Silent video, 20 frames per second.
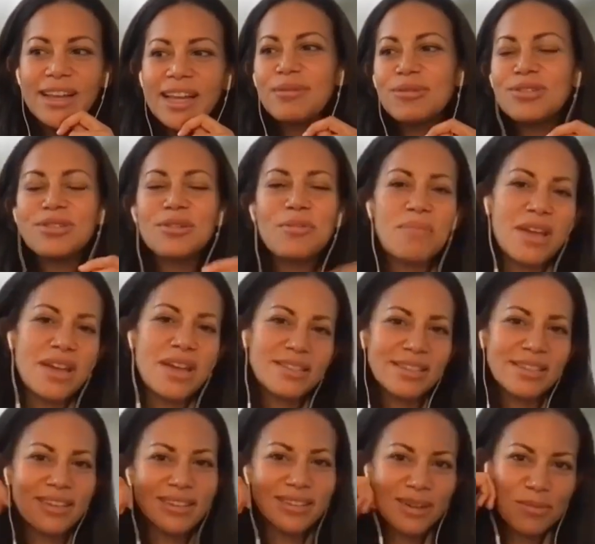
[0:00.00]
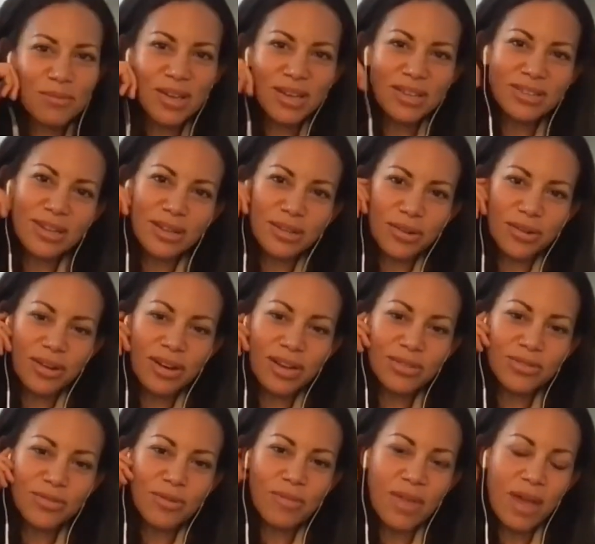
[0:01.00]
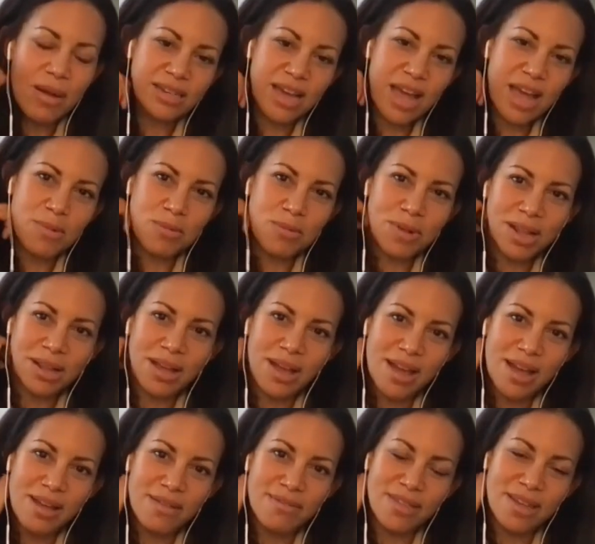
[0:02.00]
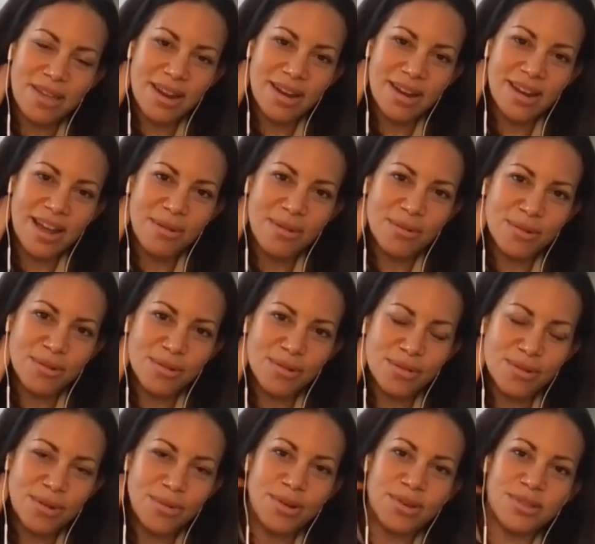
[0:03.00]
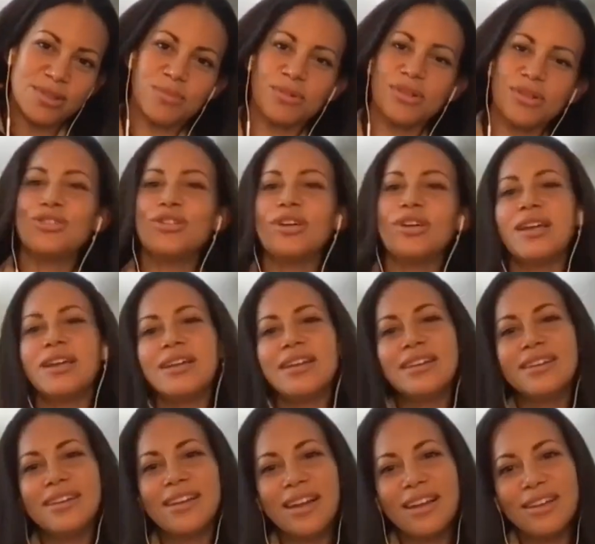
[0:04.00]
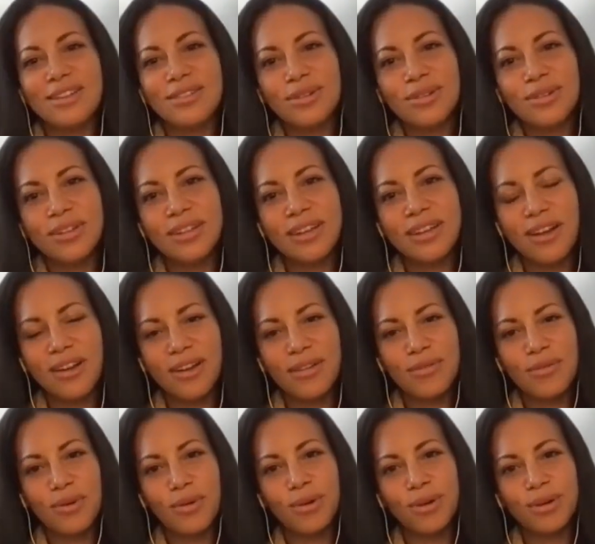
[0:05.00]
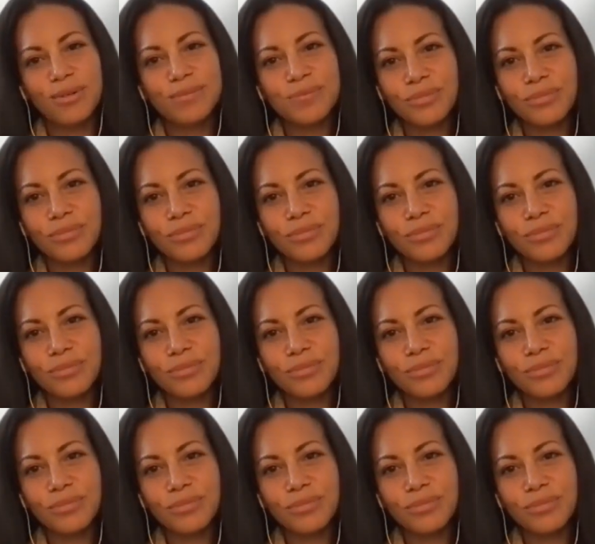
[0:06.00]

Just amazing, amazing learnings from that time in my life that I will always appreciate, and I certainly carry forward.